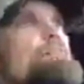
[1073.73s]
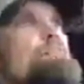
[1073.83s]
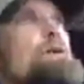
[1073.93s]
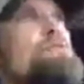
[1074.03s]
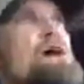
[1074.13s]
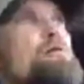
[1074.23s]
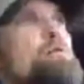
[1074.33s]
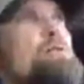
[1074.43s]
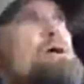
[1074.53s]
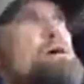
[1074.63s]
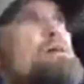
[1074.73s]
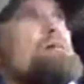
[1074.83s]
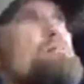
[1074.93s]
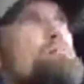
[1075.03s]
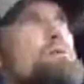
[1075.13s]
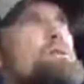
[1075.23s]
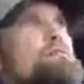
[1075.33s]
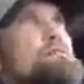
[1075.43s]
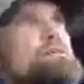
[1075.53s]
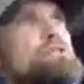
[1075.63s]
thought we
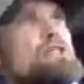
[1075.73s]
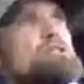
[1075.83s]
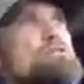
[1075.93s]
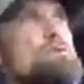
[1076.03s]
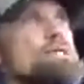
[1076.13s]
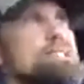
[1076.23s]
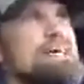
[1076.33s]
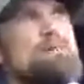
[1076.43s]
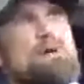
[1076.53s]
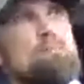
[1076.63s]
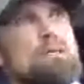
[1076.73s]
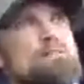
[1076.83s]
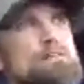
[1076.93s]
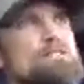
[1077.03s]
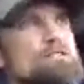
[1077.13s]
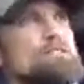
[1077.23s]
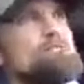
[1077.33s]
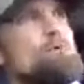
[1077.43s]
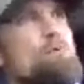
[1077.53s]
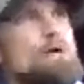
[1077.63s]
believed in Jesus. We said we believed in Jesus,
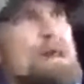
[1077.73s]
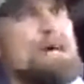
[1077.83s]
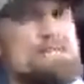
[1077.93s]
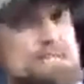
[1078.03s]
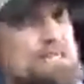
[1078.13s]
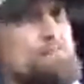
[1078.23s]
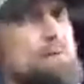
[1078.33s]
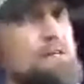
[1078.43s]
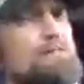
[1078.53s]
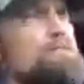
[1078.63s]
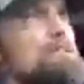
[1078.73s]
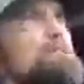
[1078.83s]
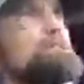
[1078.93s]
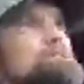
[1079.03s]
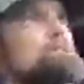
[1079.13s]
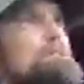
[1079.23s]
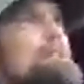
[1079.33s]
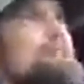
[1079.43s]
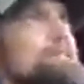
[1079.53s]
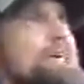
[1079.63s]
but we actually didn't believe in Jesus.
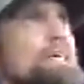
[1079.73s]
He